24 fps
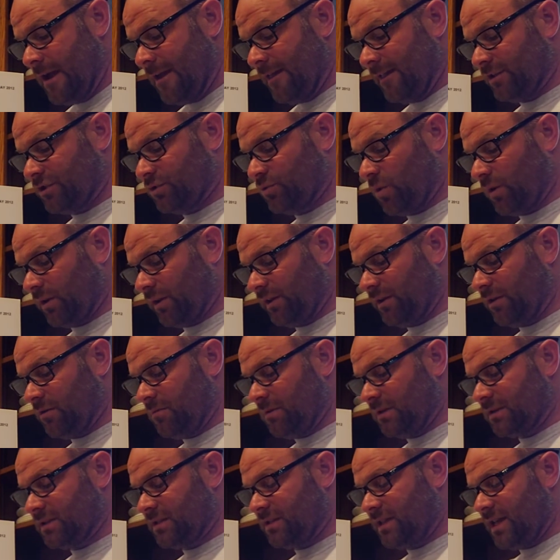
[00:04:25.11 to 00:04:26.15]
the squad leader
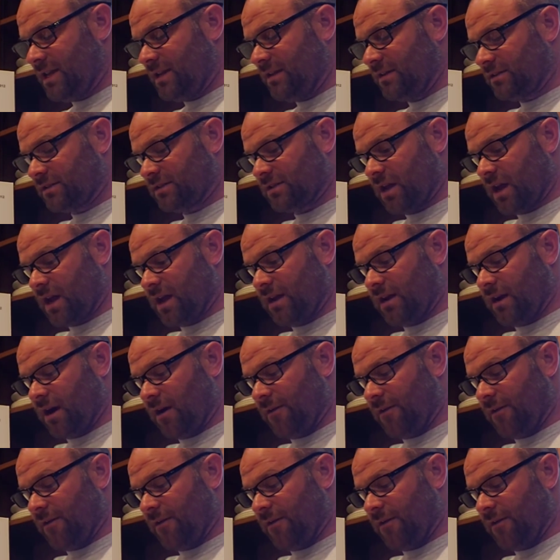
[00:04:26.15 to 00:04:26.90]
must then decide